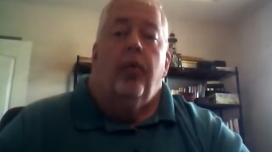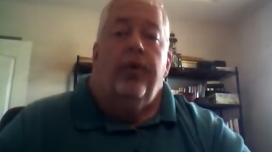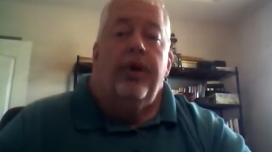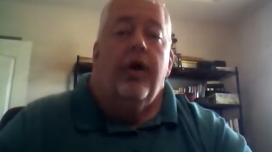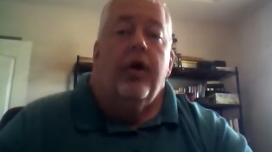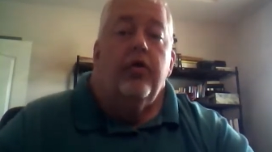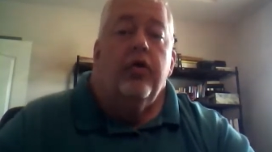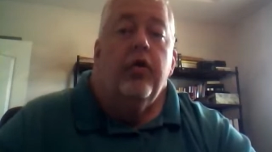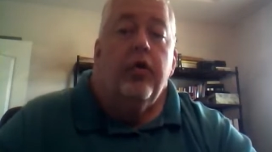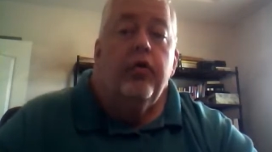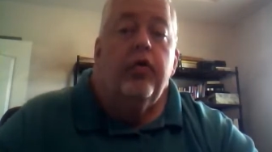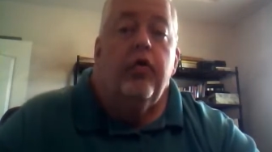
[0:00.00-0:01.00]
We are to
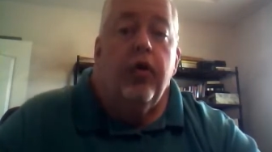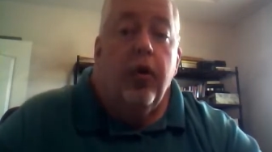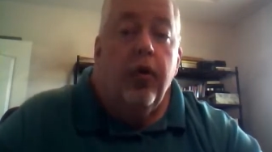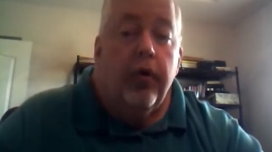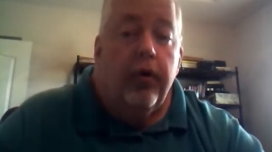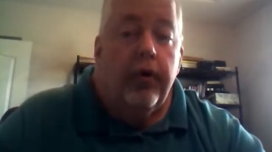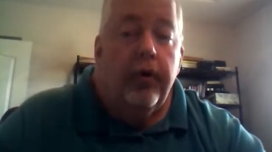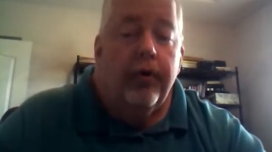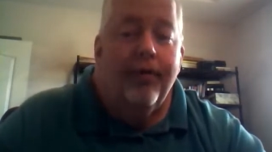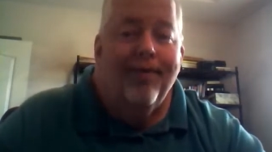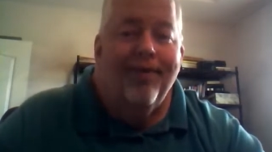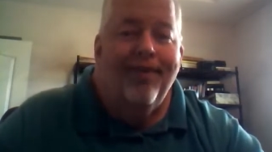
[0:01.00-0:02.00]
look to the Lord.
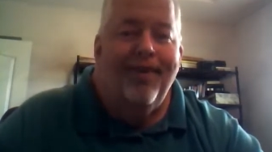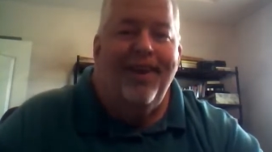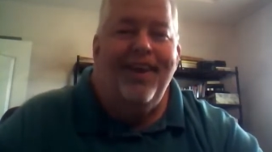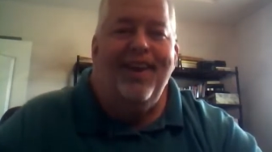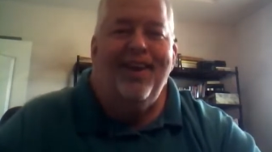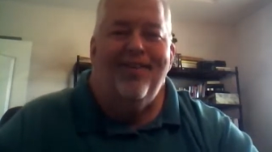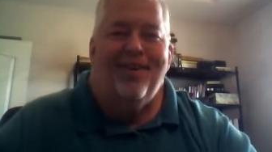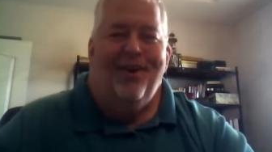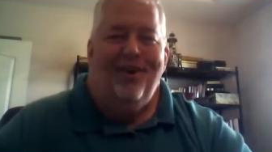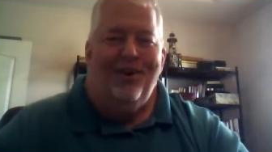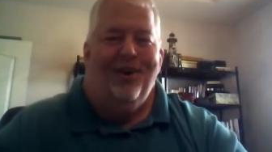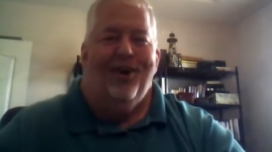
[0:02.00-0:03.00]
He is
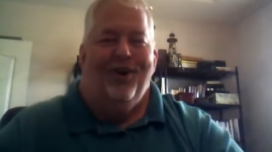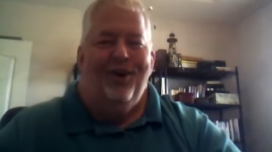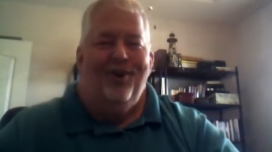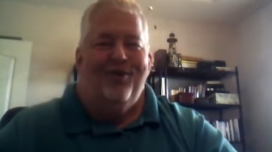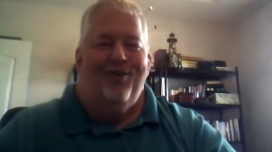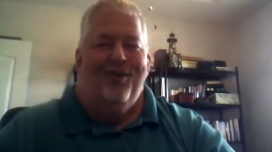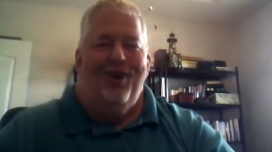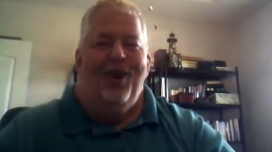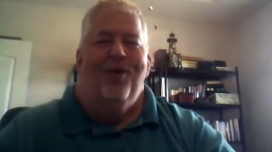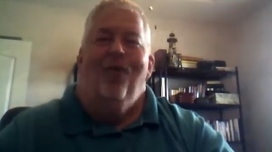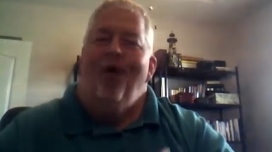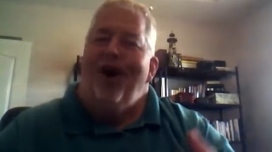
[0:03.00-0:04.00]
our encourager.
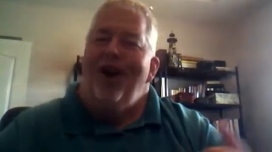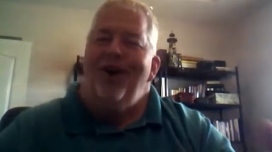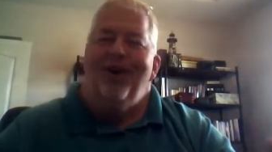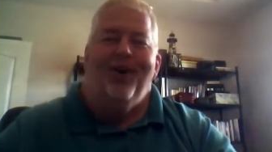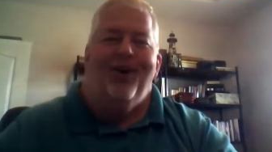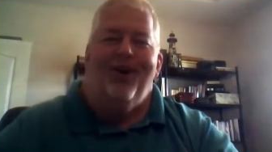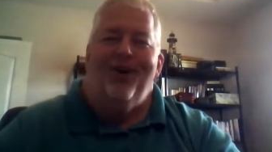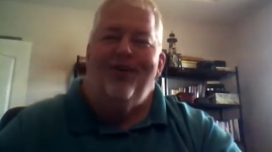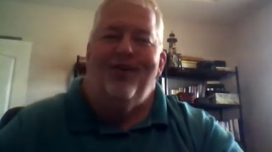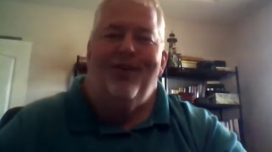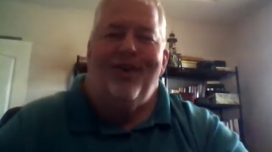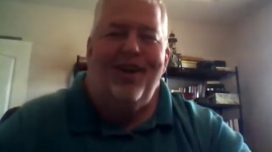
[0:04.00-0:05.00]
And what an
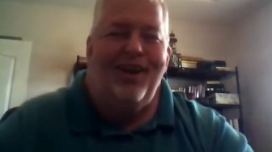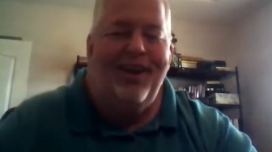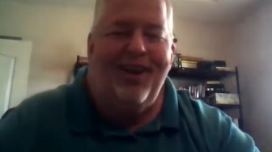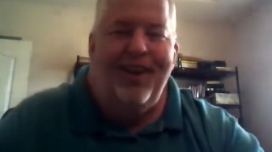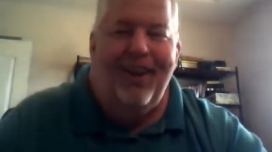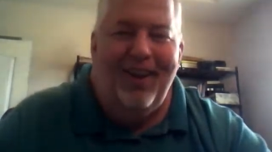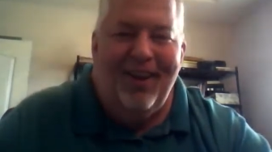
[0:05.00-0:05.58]
encourager he